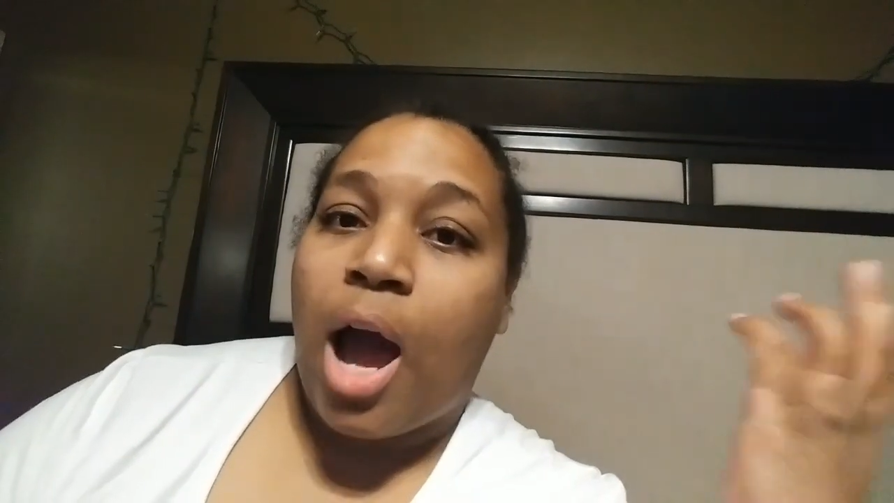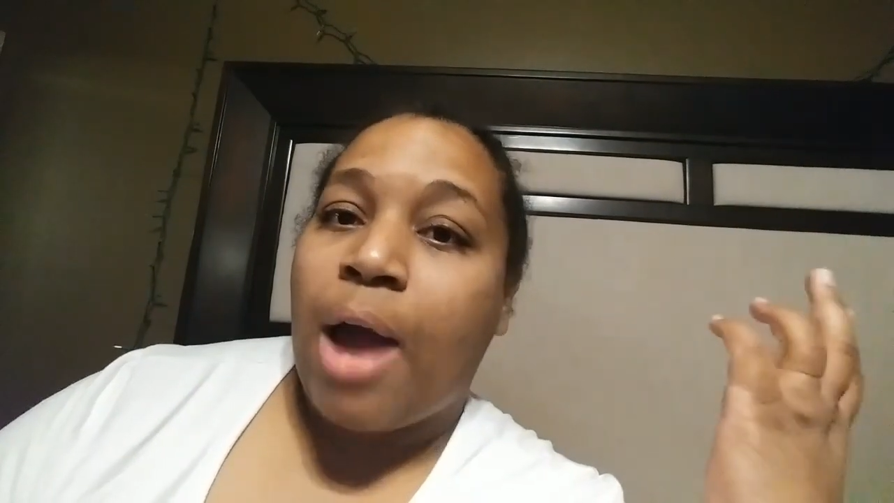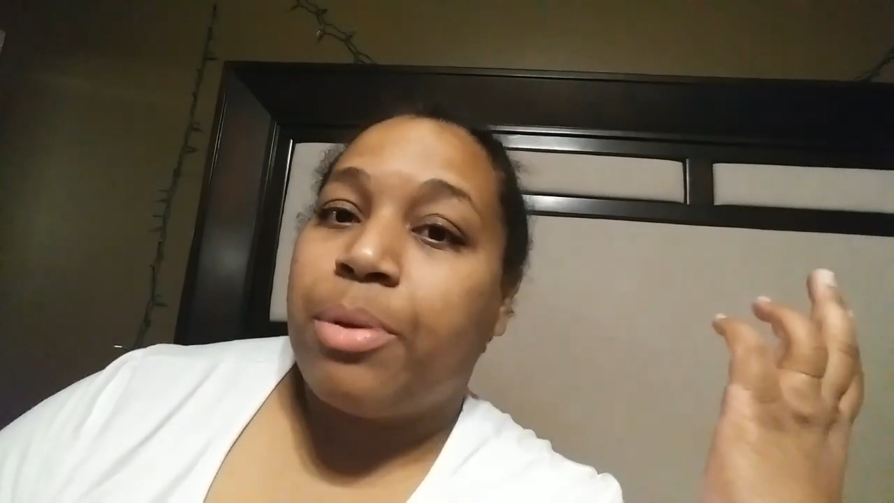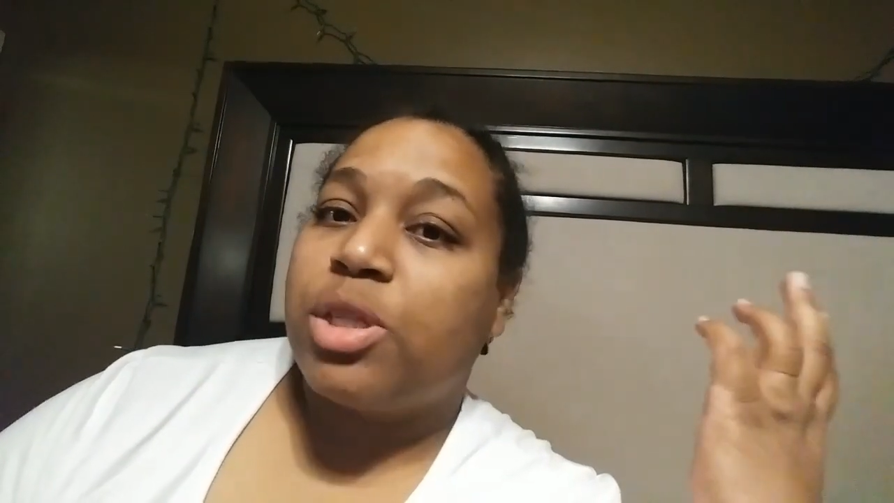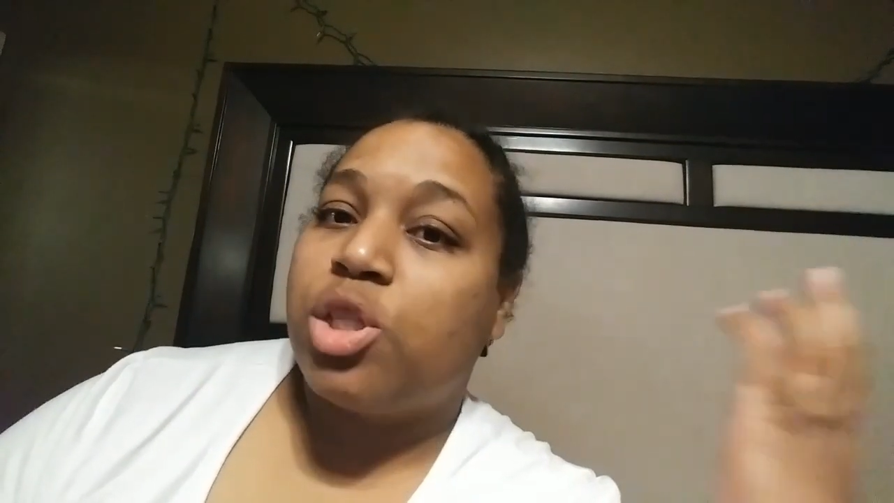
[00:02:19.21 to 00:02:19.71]

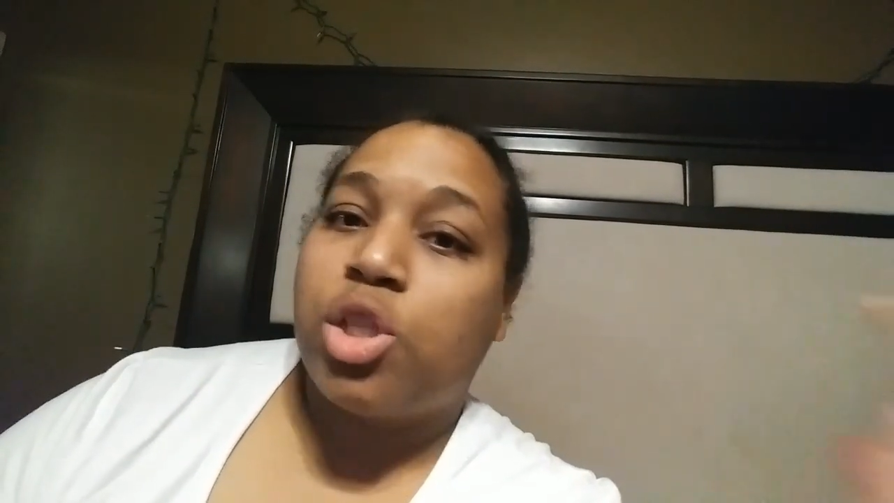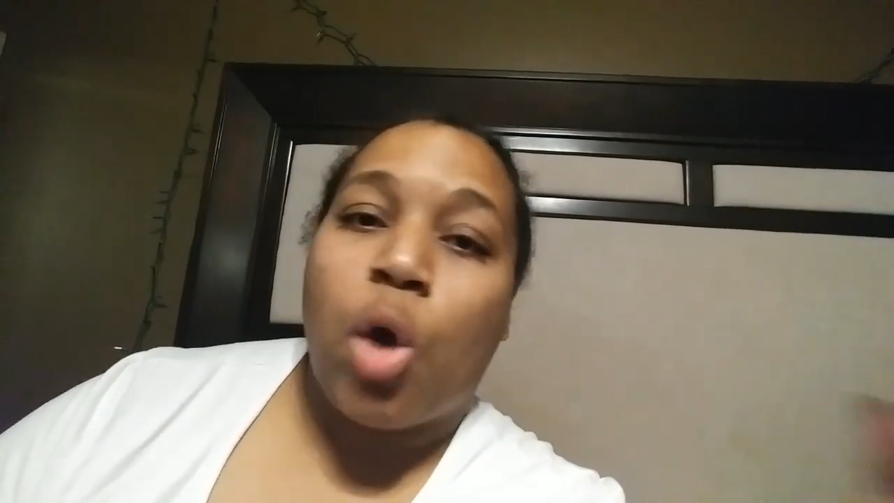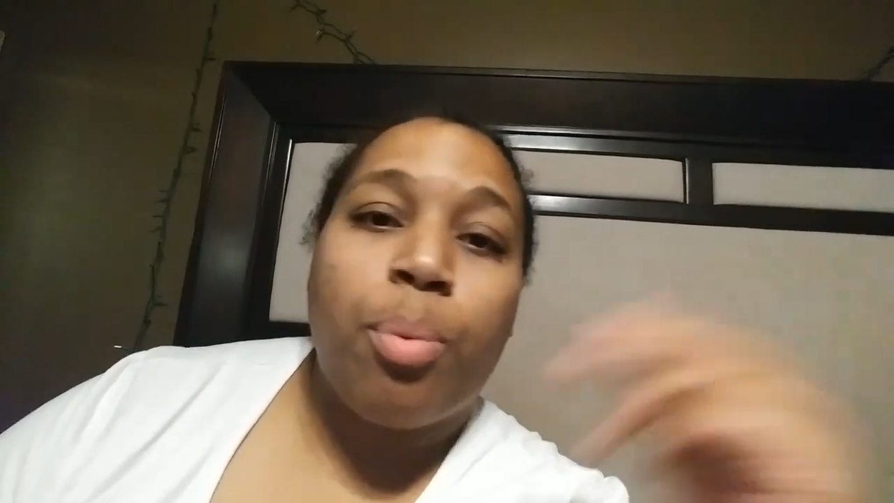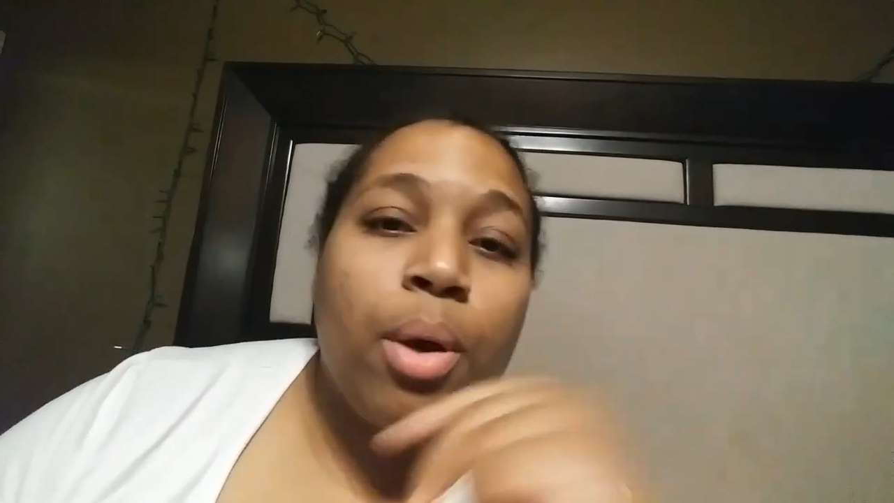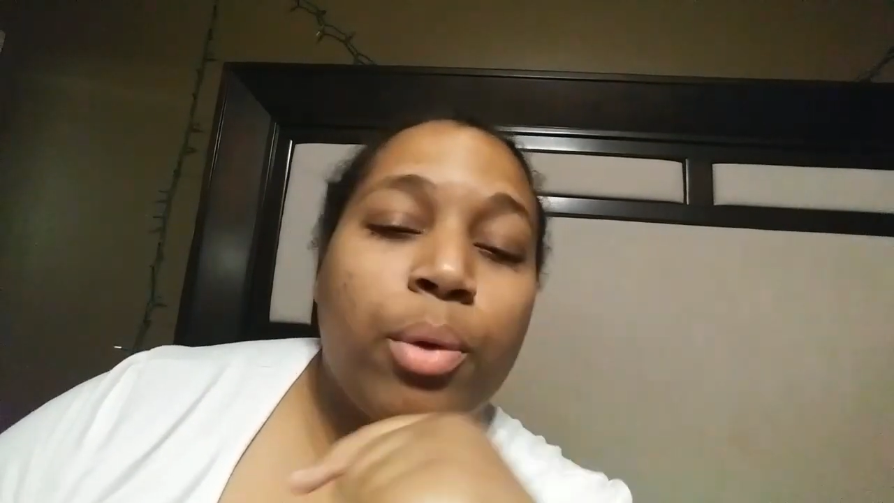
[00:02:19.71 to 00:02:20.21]
I was
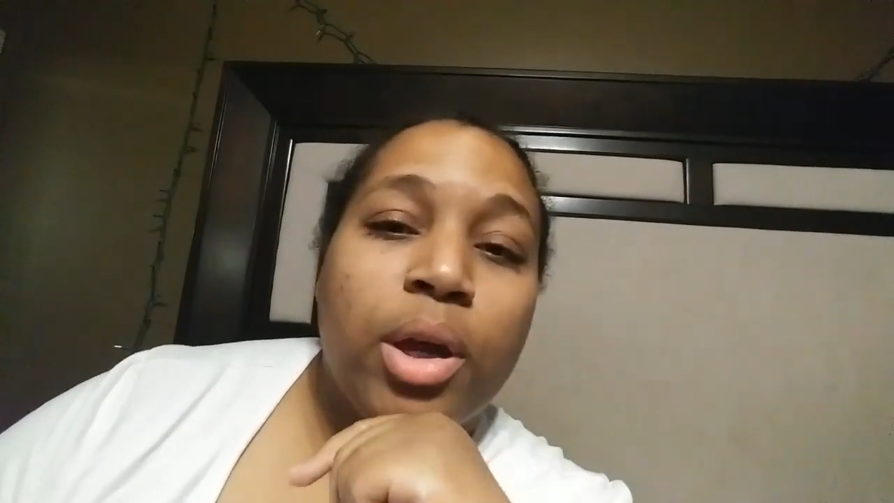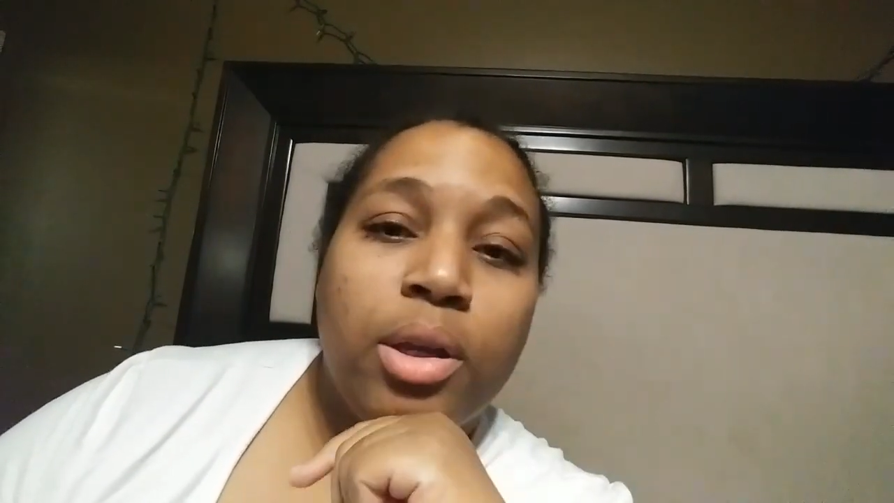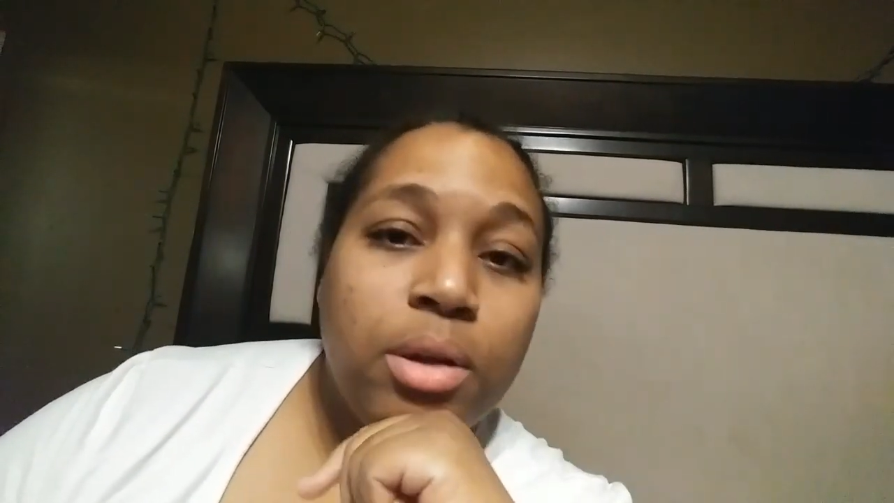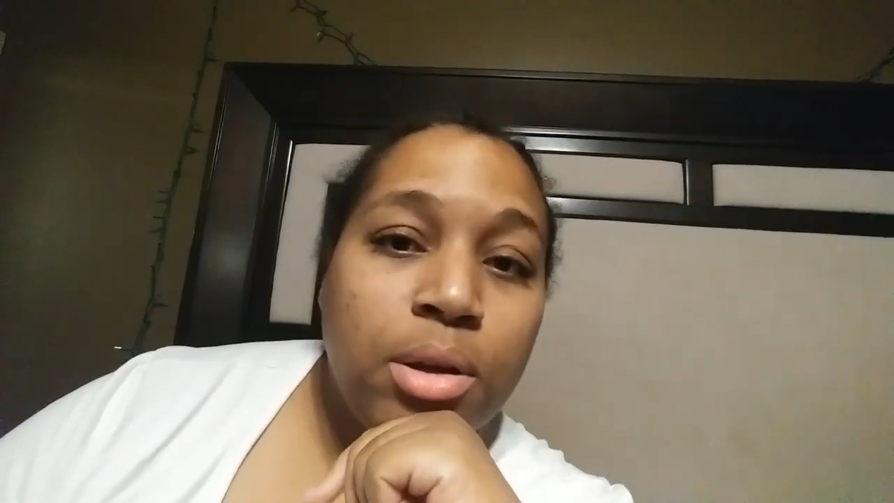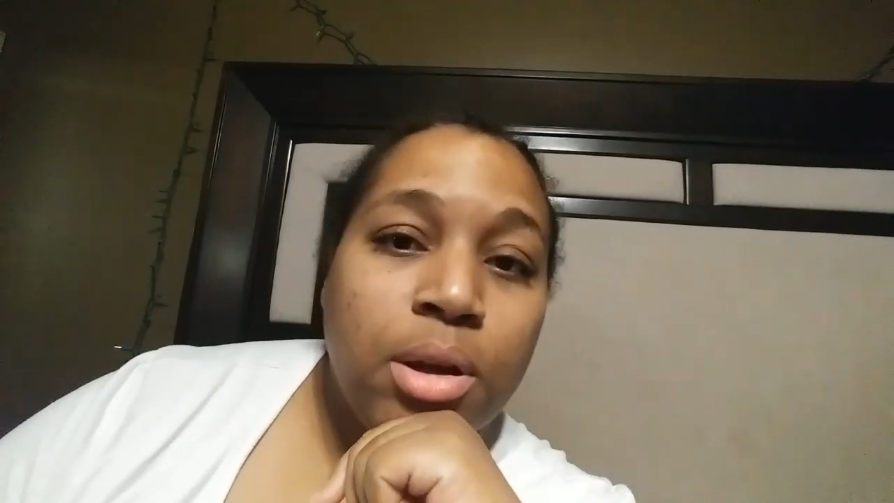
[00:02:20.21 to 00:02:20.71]
so
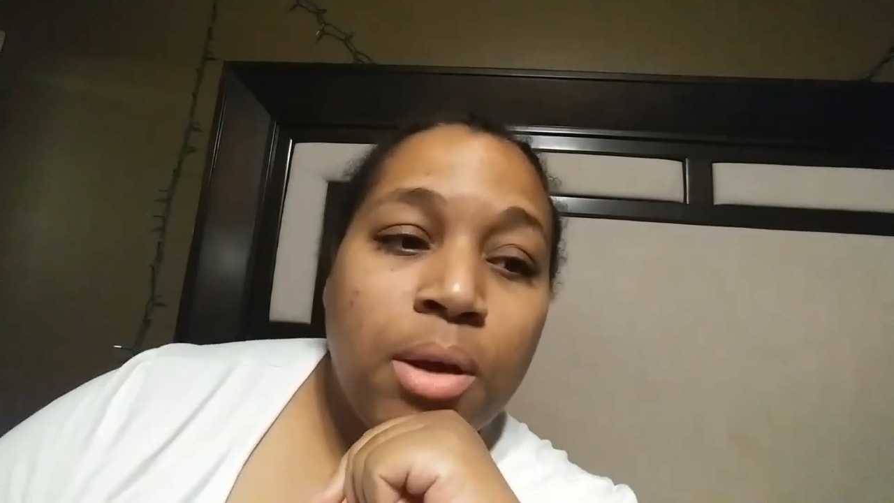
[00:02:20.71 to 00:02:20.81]
broken